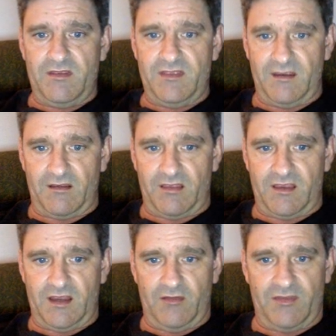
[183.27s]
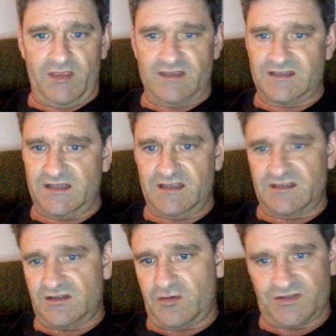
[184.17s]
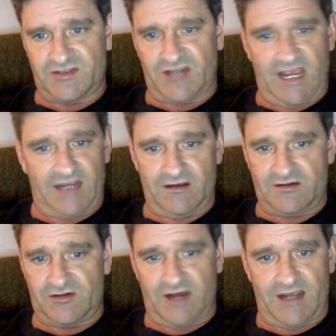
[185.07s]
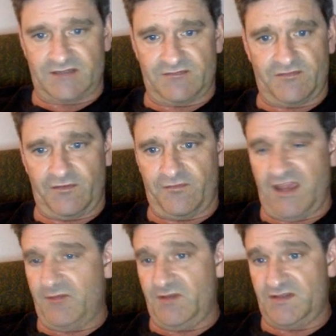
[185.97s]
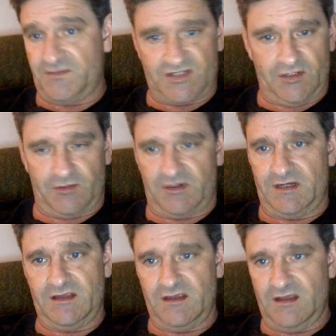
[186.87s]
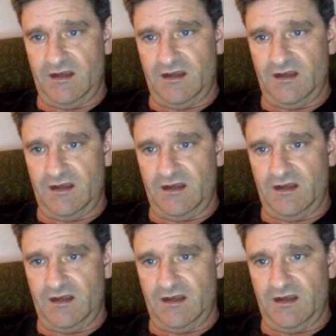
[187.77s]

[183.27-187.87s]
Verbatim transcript: the you know it's a it's a tourist tra- attraction for families for children, and